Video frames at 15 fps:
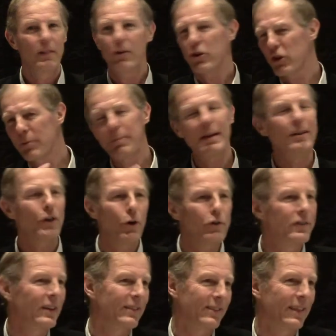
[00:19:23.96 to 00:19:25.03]
There should be no
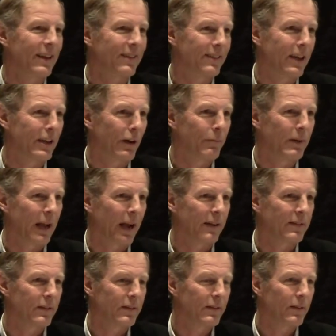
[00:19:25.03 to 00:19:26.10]
such thing as income
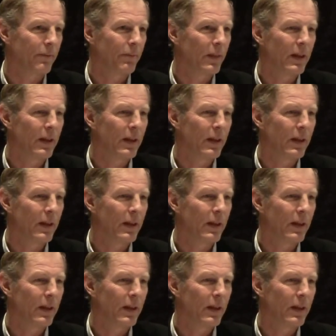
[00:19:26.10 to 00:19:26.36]
taxes.